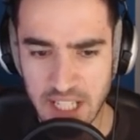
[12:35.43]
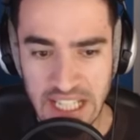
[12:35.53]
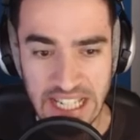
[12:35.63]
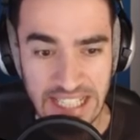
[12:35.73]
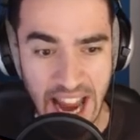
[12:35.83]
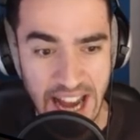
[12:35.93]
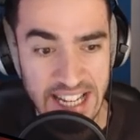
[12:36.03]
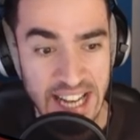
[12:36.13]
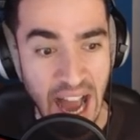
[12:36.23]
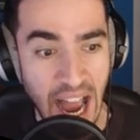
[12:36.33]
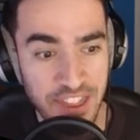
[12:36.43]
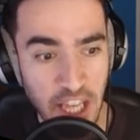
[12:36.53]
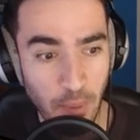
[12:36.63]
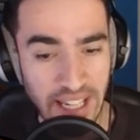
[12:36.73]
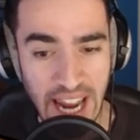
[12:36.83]
He did I
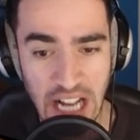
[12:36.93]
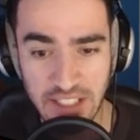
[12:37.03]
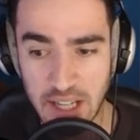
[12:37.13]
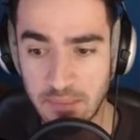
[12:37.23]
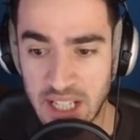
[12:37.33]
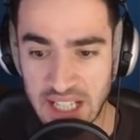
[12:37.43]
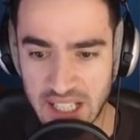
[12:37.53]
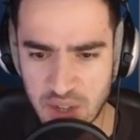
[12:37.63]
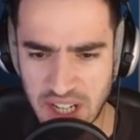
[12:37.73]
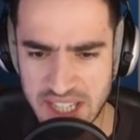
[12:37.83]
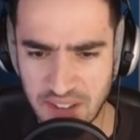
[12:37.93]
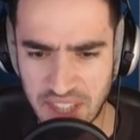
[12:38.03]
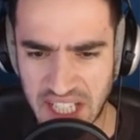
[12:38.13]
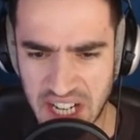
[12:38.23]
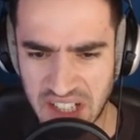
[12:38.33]
think we killed him! Let's try to save
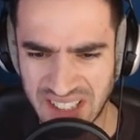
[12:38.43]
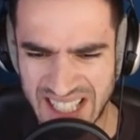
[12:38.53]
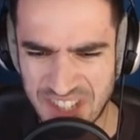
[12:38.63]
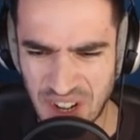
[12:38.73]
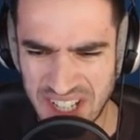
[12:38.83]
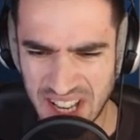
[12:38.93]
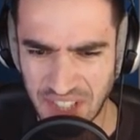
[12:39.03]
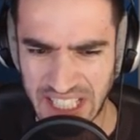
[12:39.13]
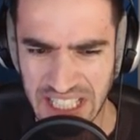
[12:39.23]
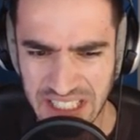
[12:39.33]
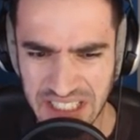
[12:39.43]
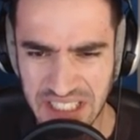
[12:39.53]
the girl. Let's try to save the girl.